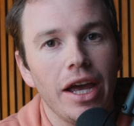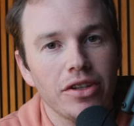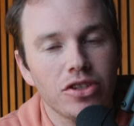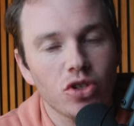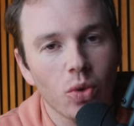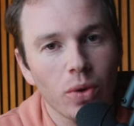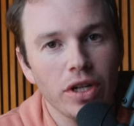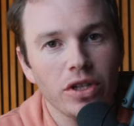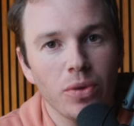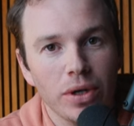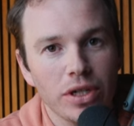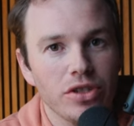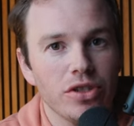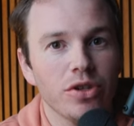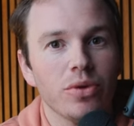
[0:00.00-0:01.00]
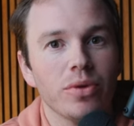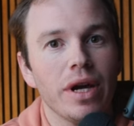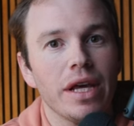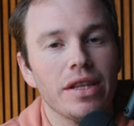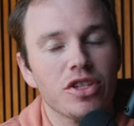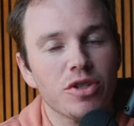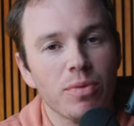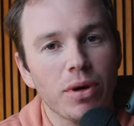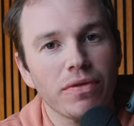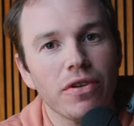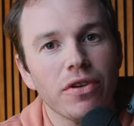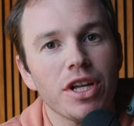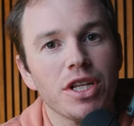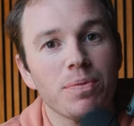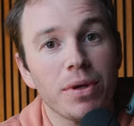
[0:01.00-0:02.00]
It's 2022, and the
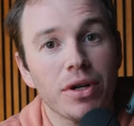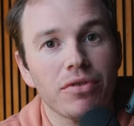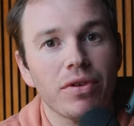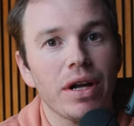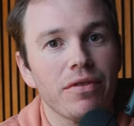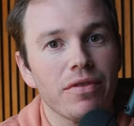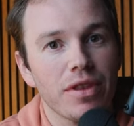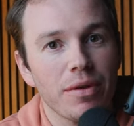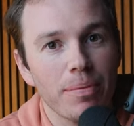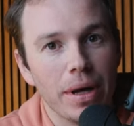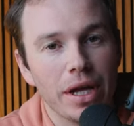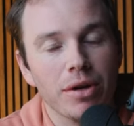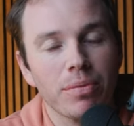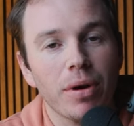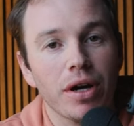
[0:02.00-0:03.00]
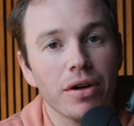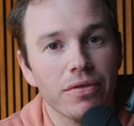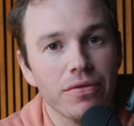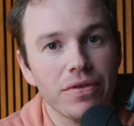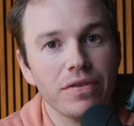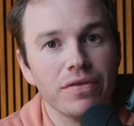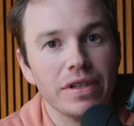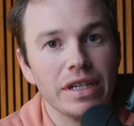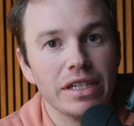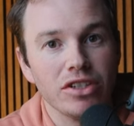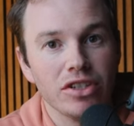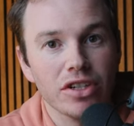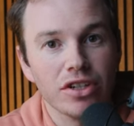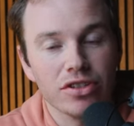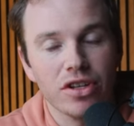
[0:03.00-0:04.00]
smartphone has been around for the better part of 15
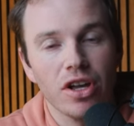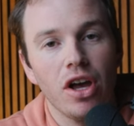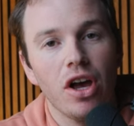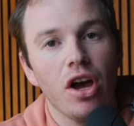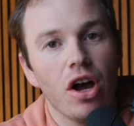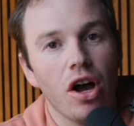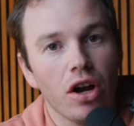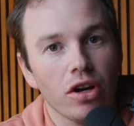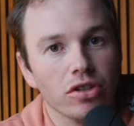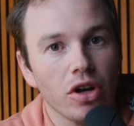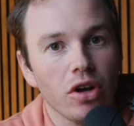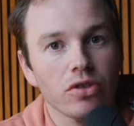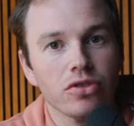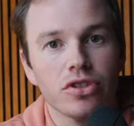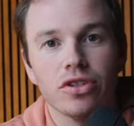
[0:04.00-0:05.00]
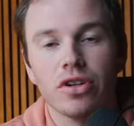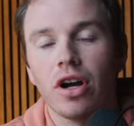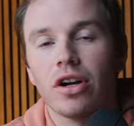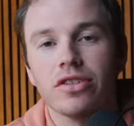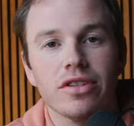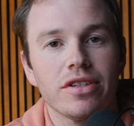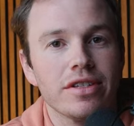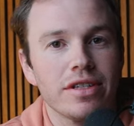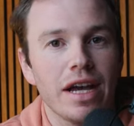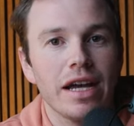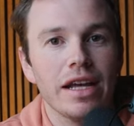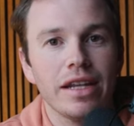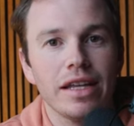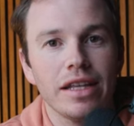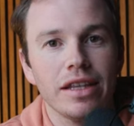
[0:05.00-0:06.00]
years. Our culture, our
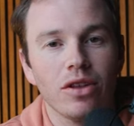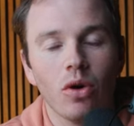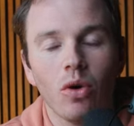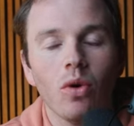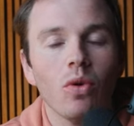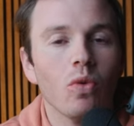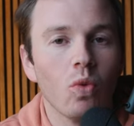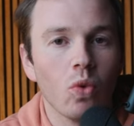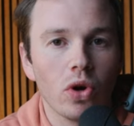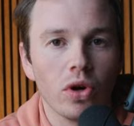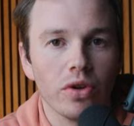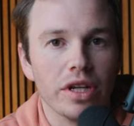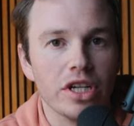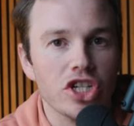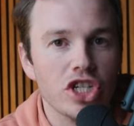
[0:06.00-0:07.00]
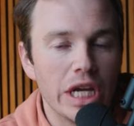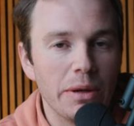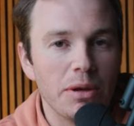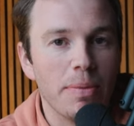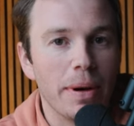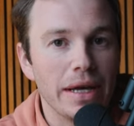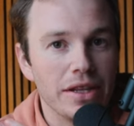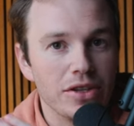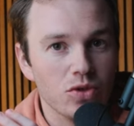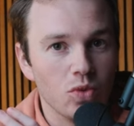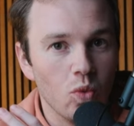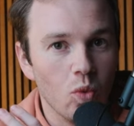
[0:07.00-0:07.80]
society, the whole world is shaped by this